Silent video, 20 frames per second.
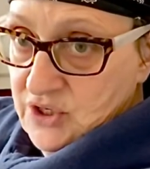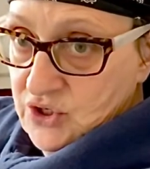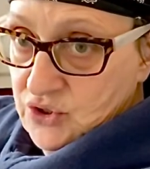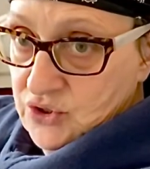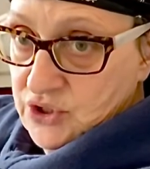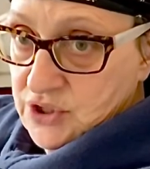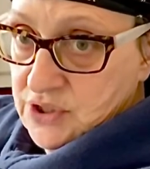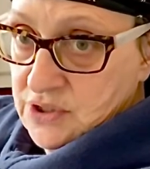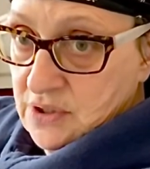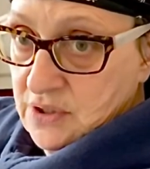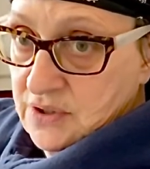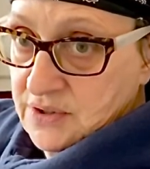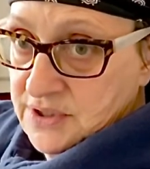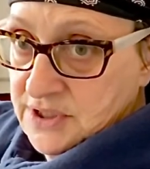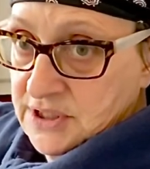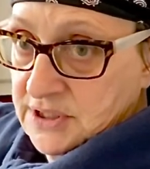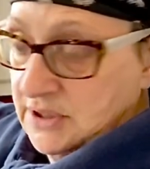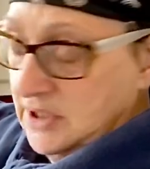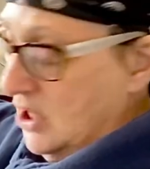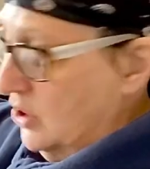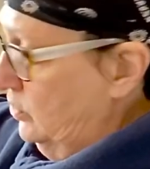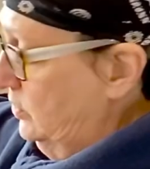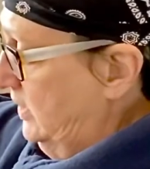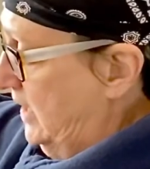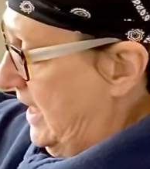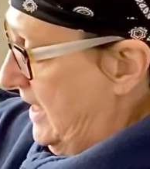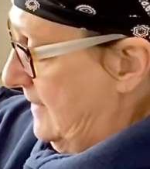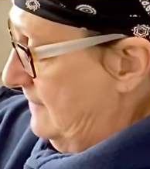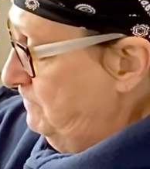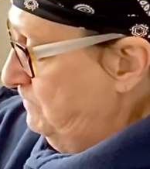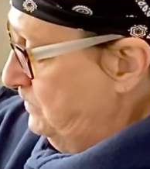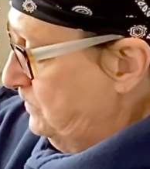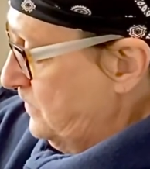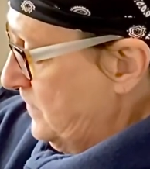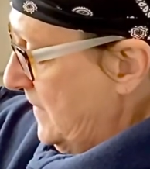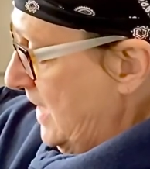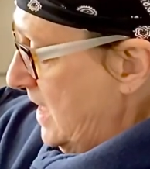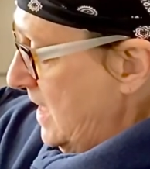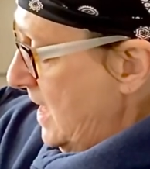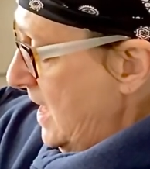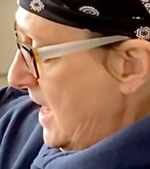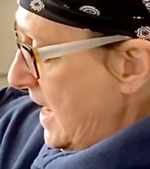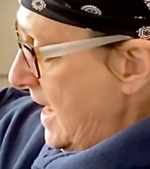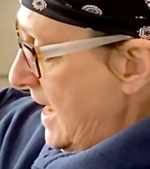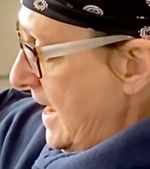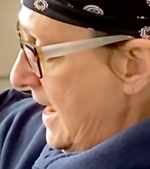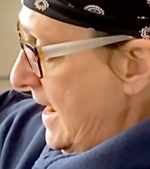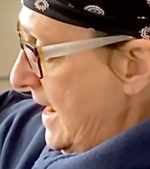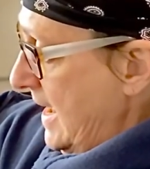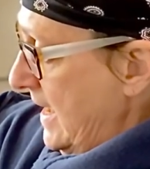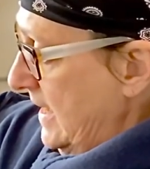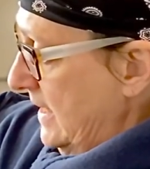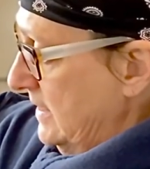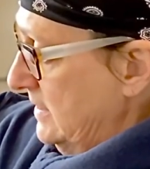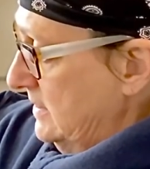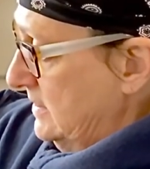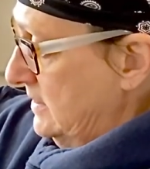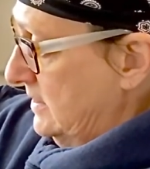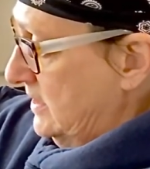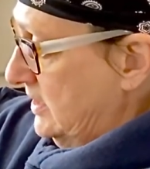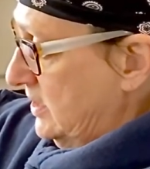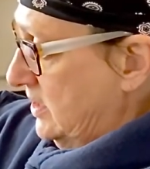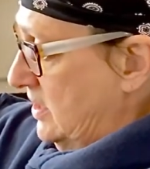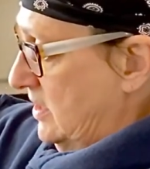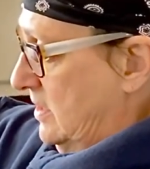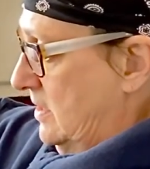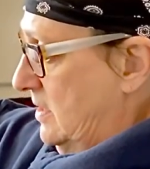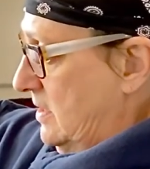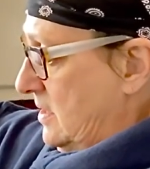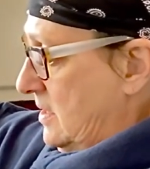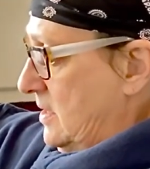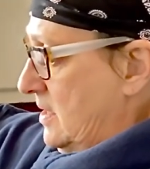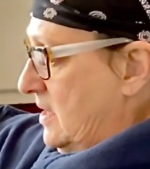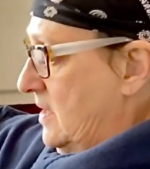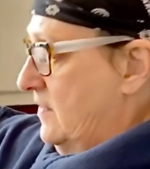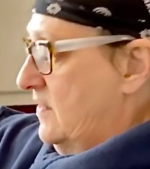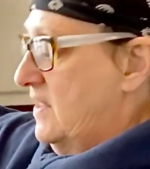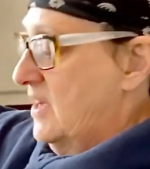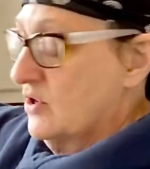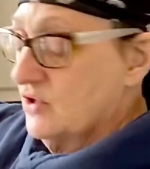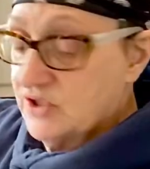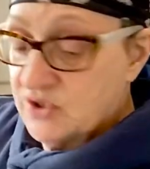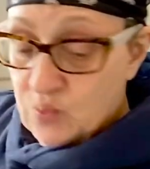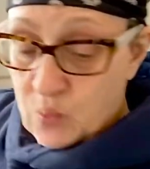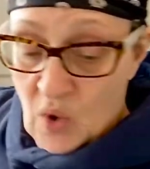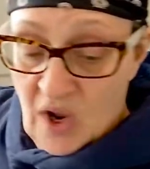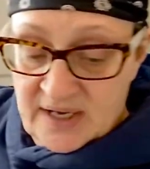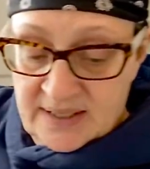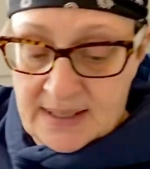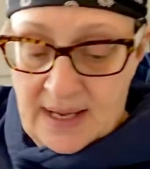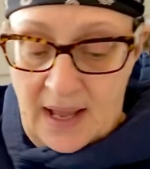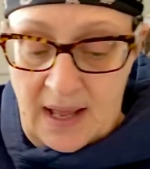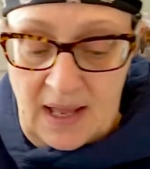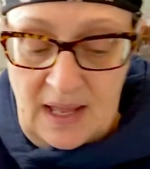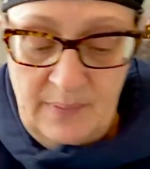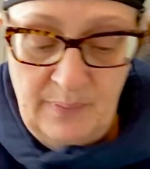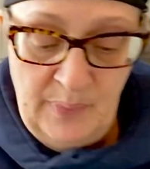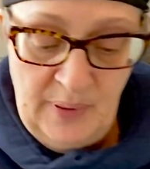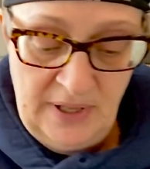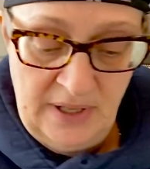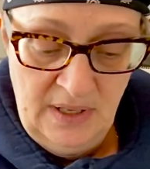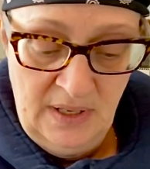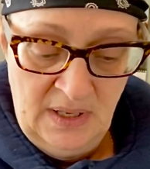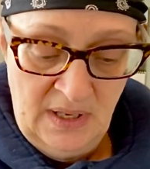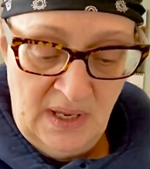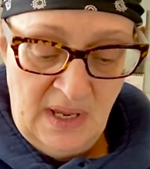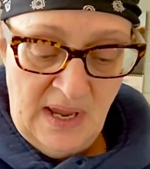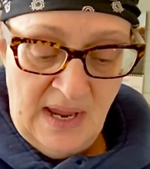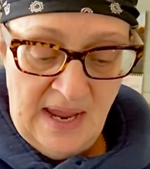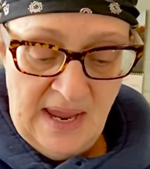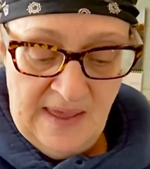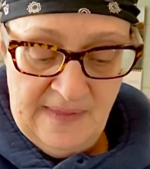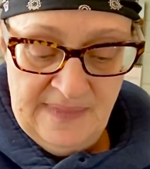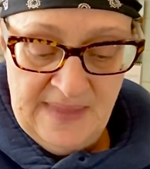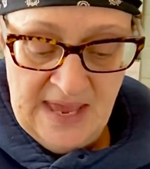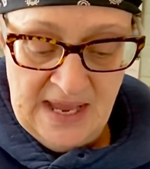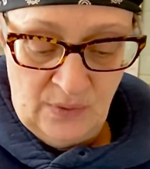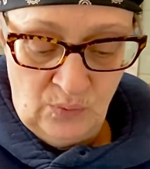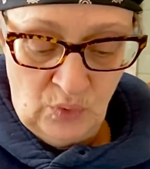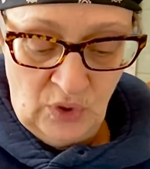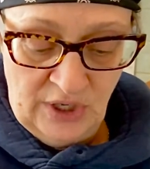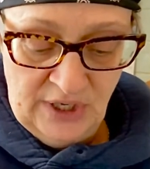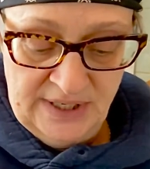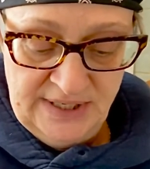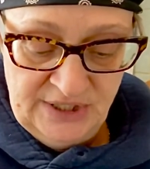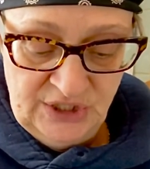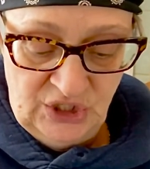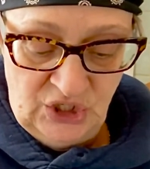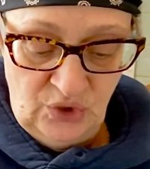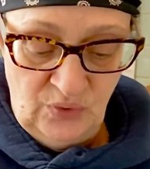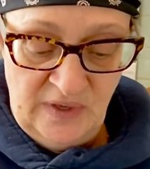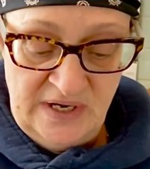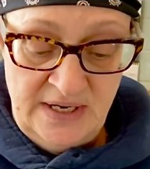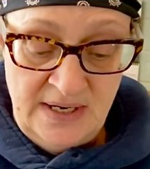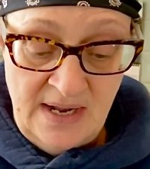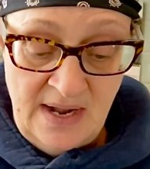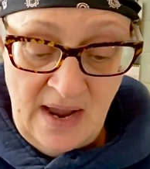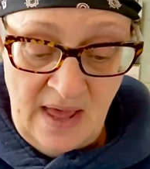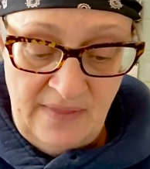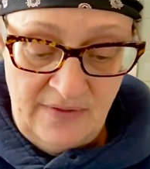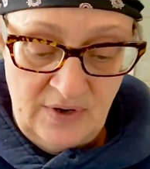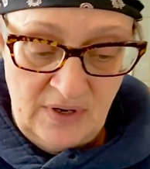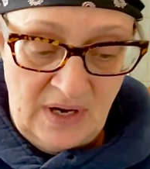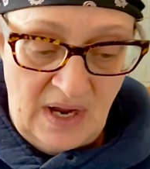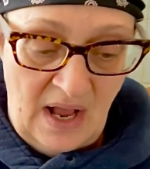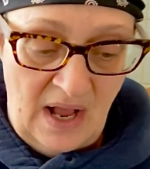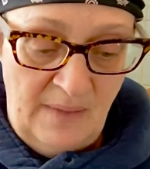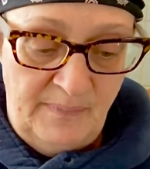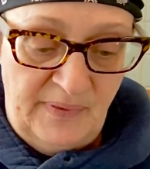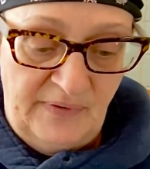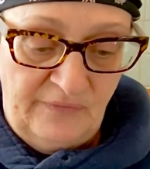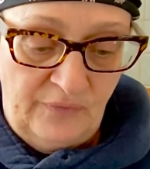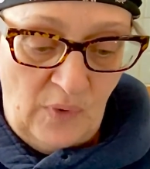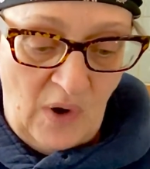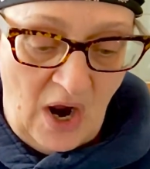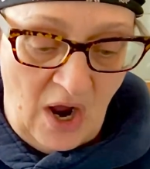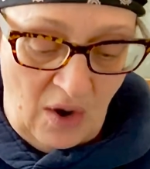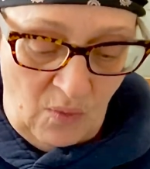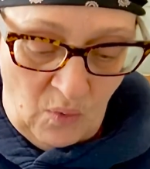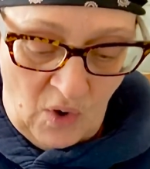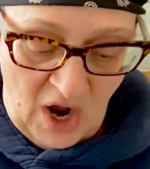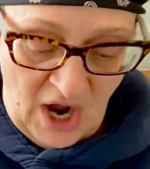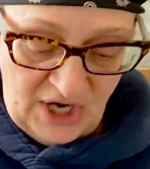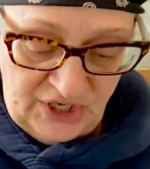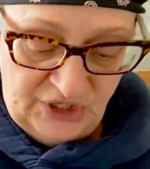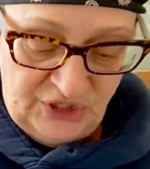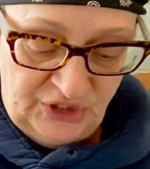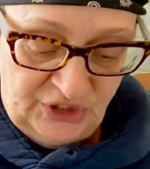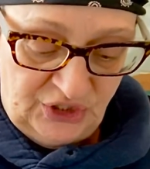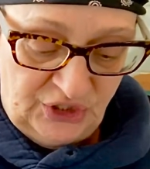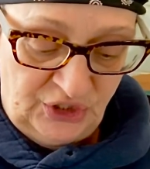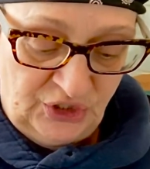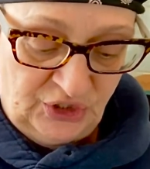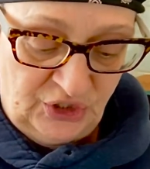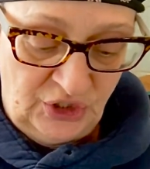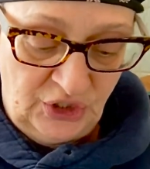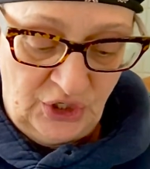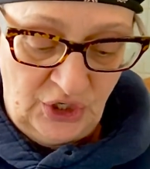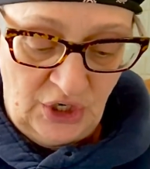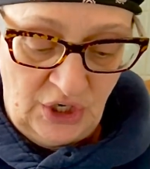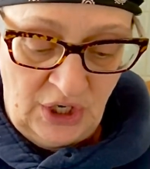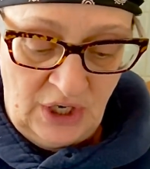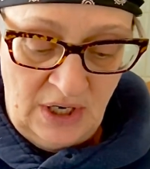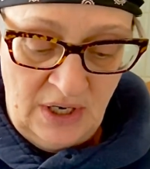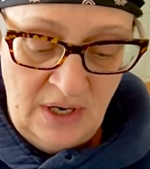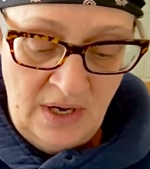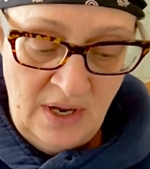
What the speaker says: your sugar slowly. And there's 1 cup, and then we're gonna do another cup of raw washed sugar.